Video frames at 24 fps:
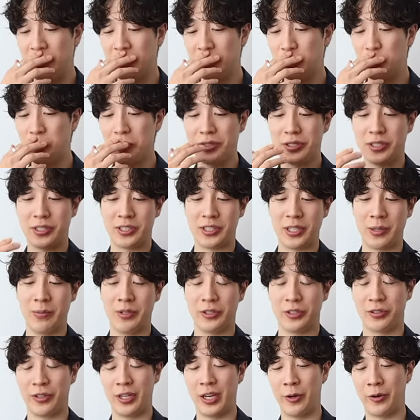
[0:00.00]
this one's
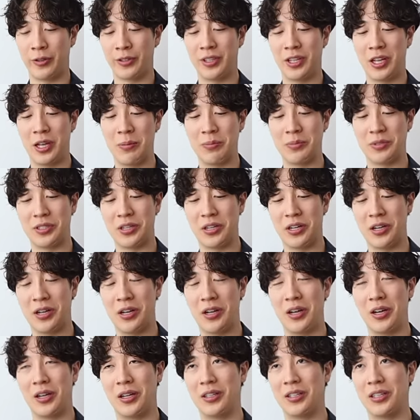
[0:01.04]
similar to Eric Nam's,
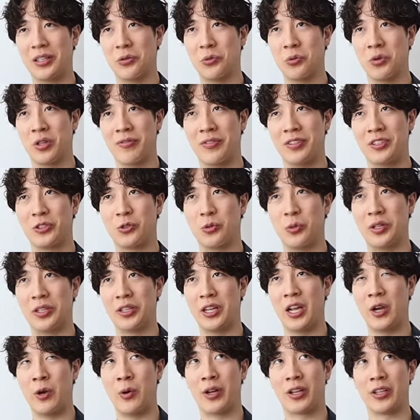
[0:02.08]
uh, one of his tweet,
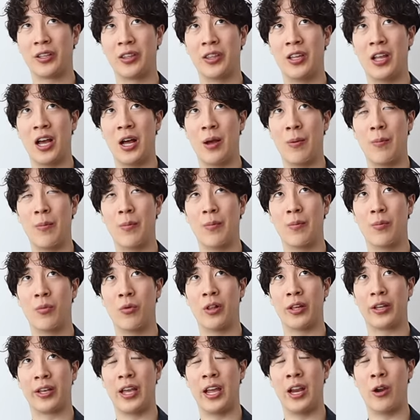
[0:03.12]
Eric Nam,
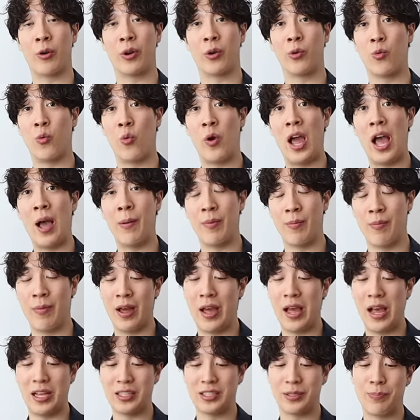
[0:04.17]
more like Eric Ram in my
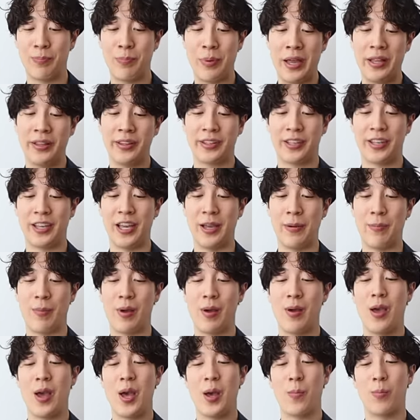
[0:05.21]
ass. Ben Kim,
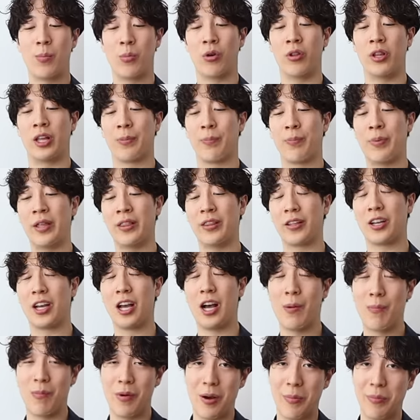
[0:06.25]
more like Ben
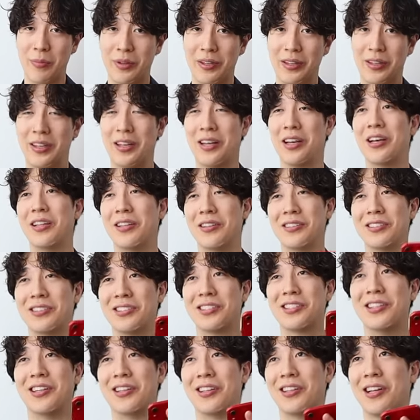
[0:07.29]
come on me. This is
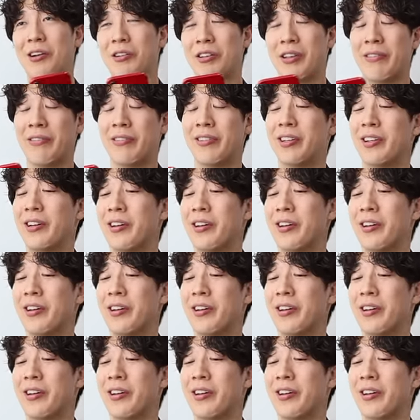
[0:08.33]
good. I'll give it